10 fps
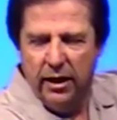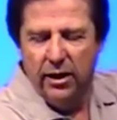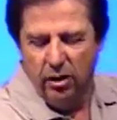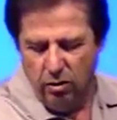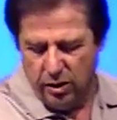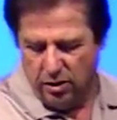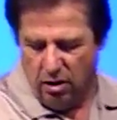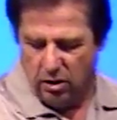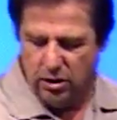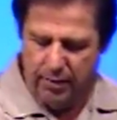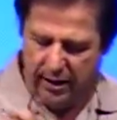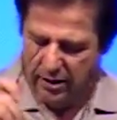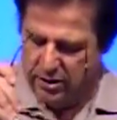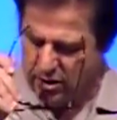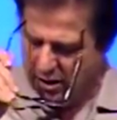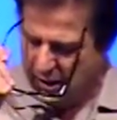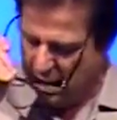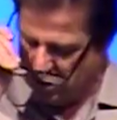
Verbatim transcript: In Luke, it talks about this delay.